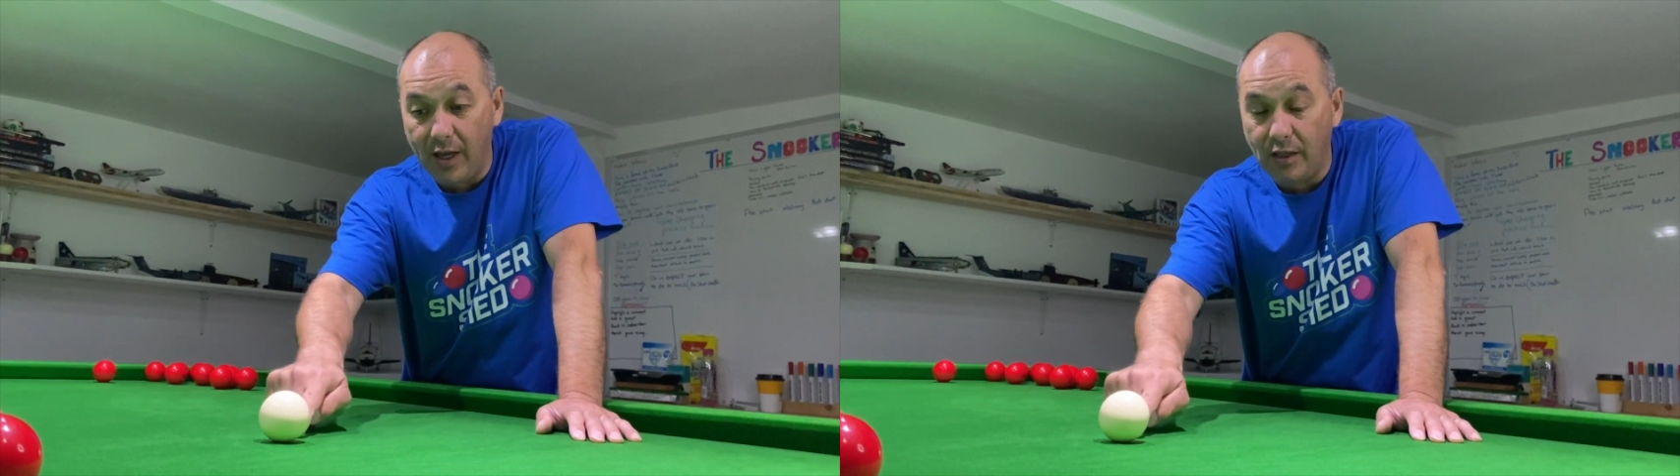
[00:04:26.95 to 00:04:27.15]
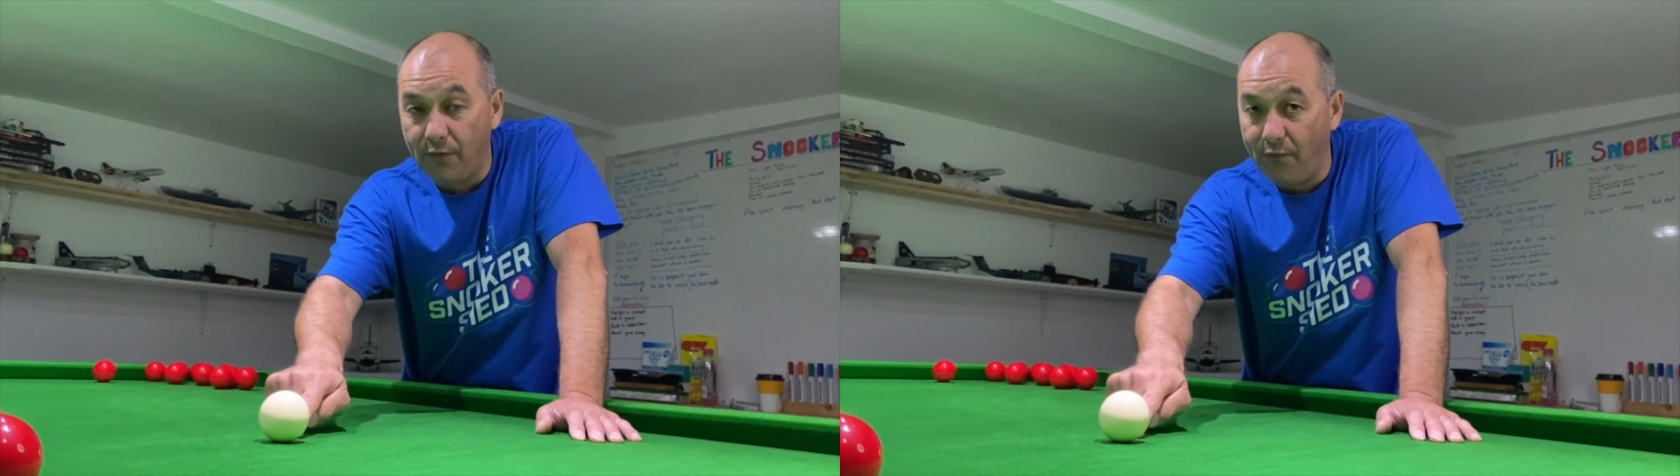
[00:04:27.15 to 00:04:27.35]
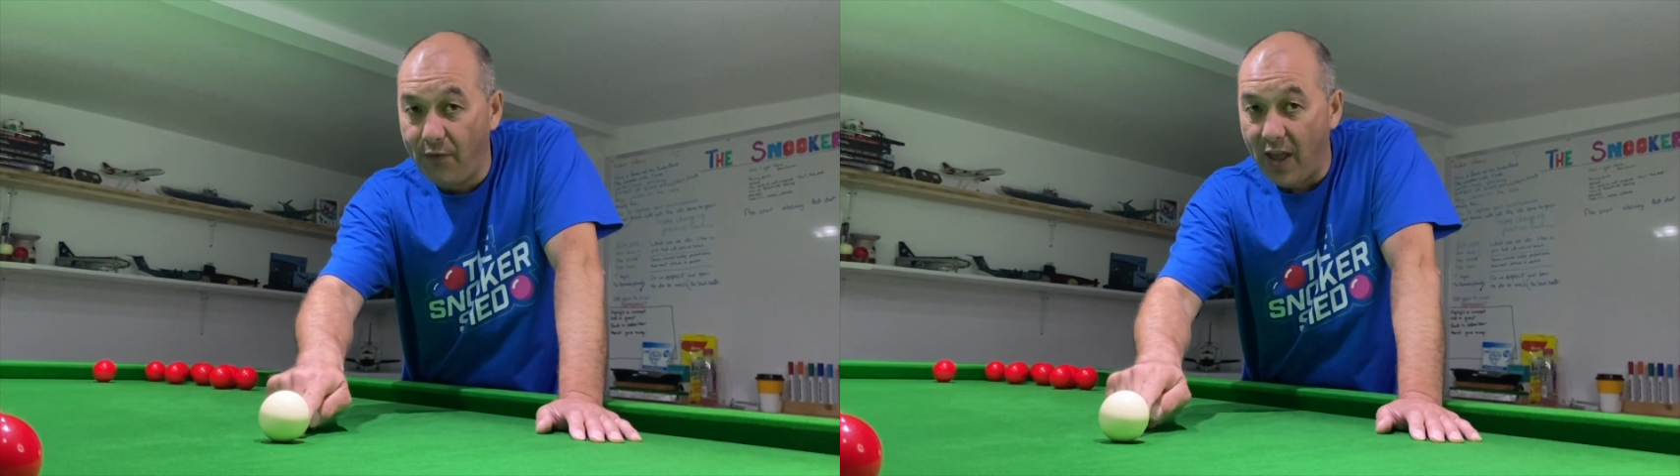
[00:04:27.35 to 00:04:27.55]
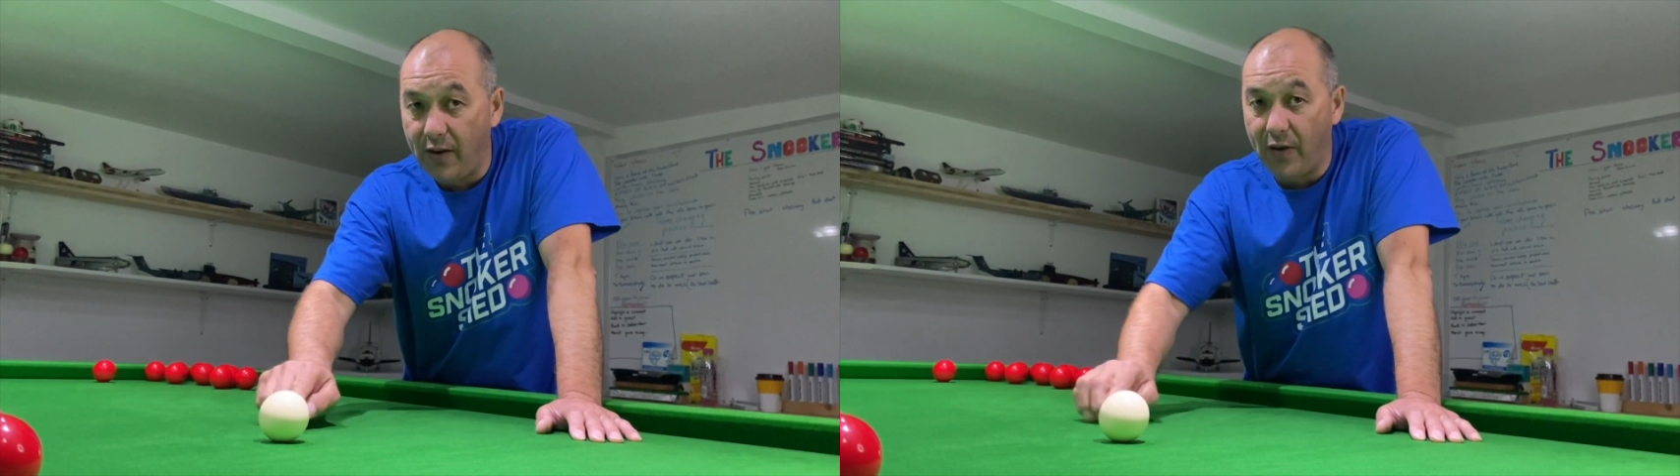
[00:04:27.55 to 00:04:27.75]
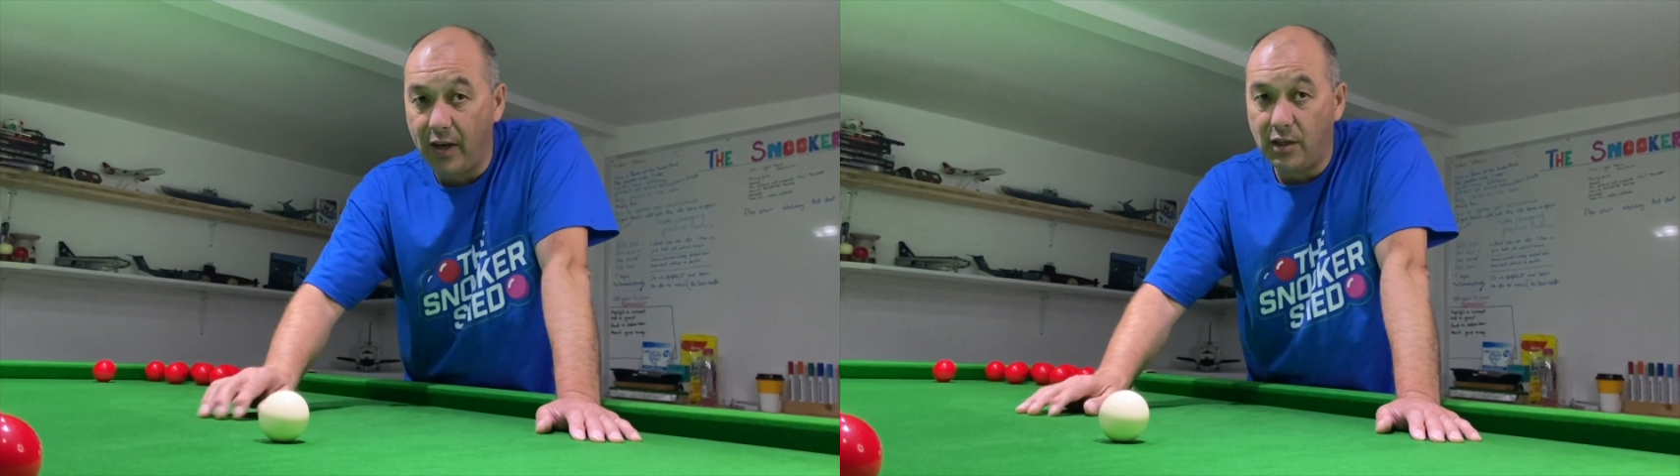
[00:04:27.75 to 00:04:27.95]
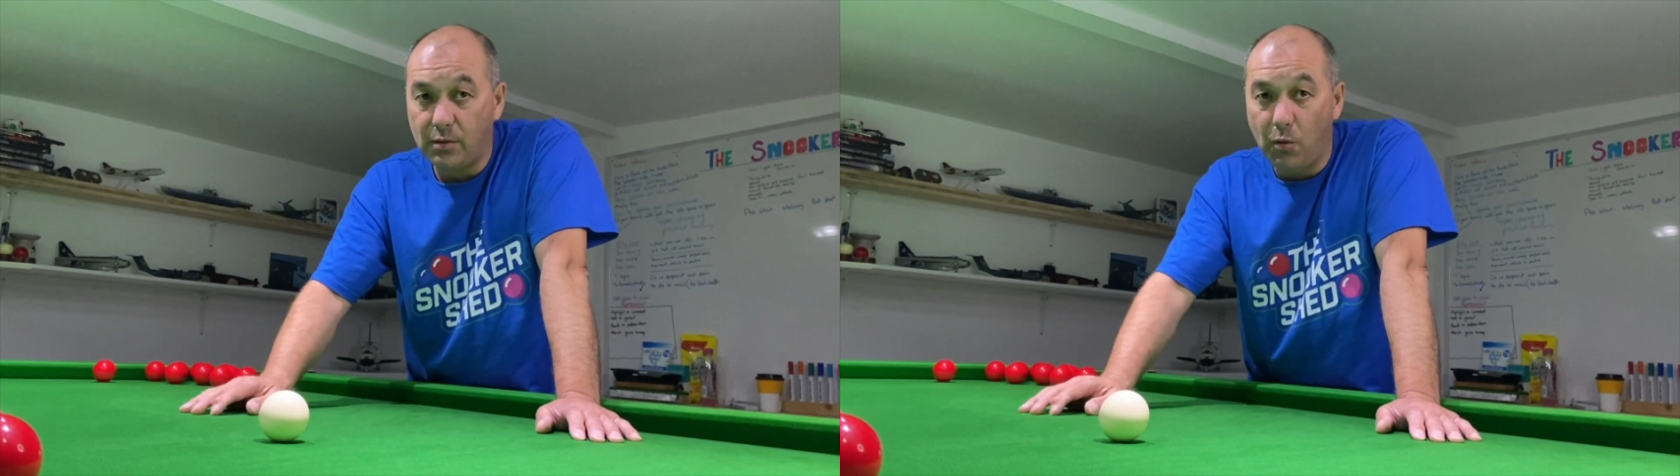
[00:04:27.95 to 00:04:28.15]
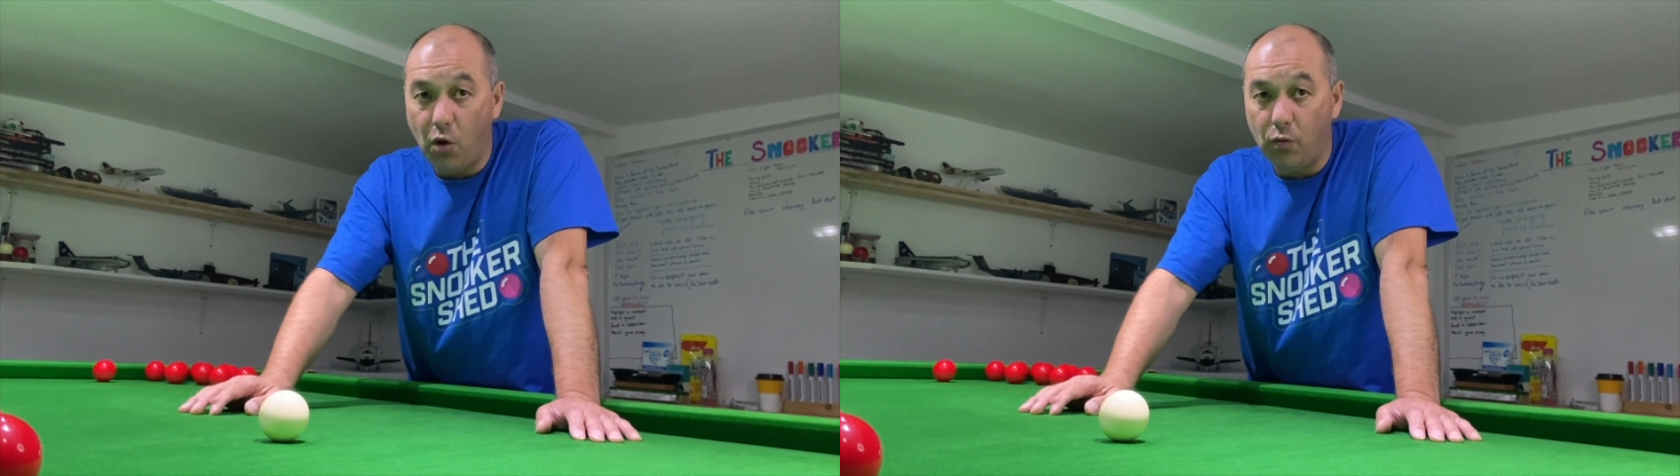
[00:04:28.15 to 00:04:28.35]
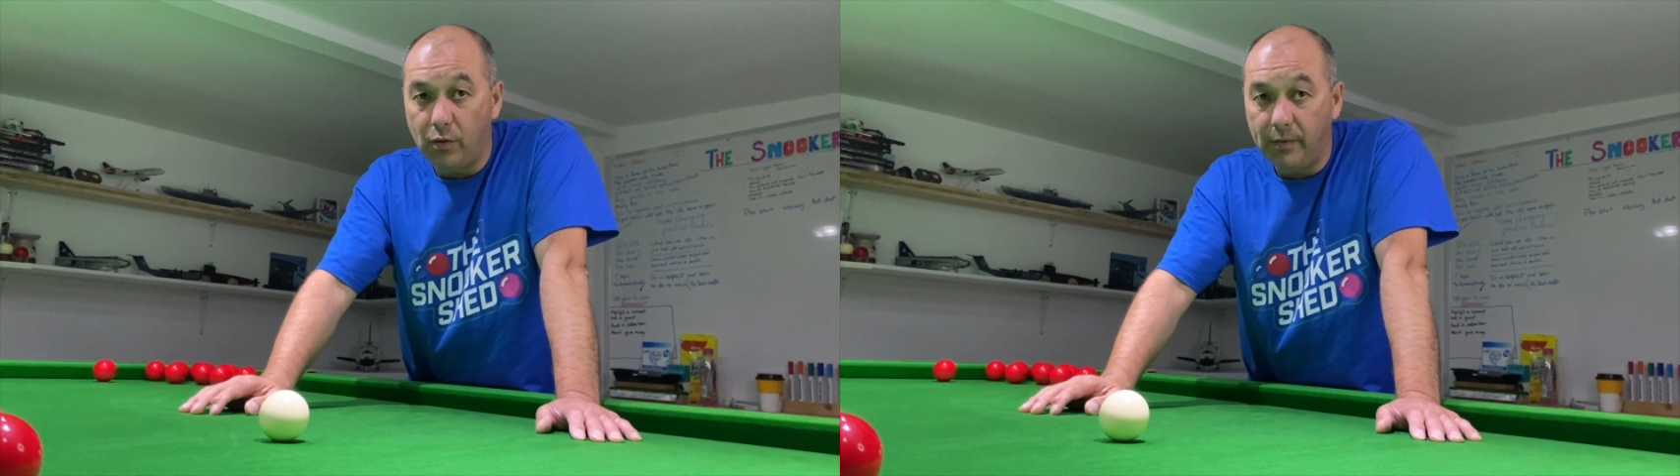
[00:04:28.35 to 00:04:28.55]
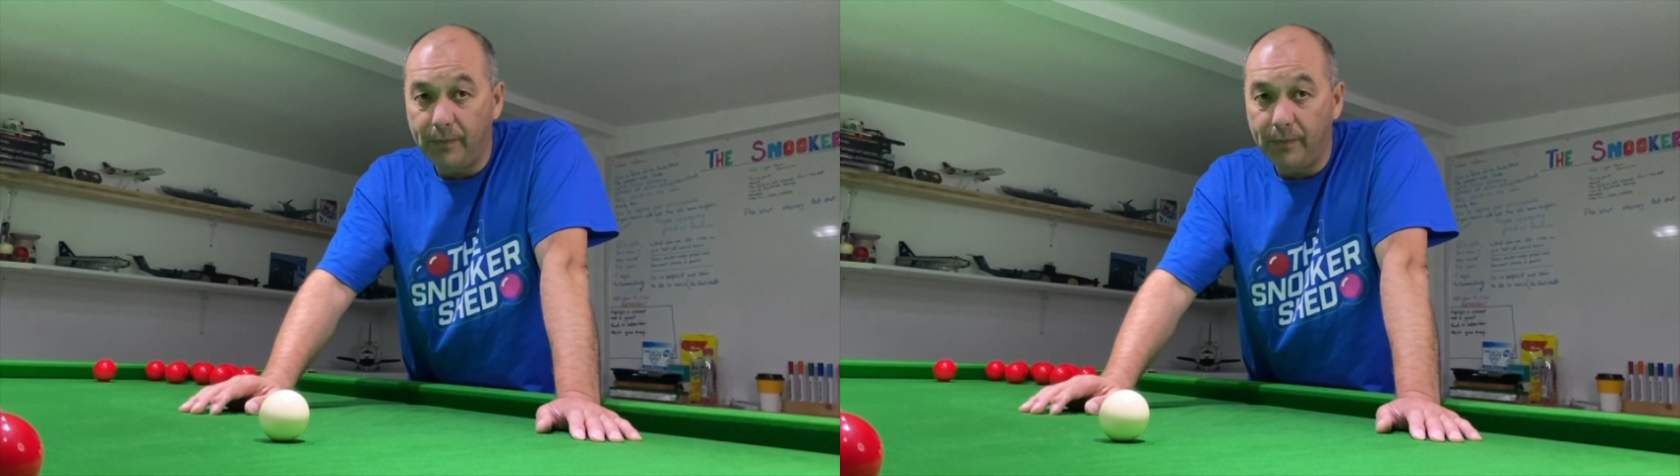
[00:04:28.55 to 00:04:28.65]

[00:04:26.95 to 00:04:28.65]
is very, very small,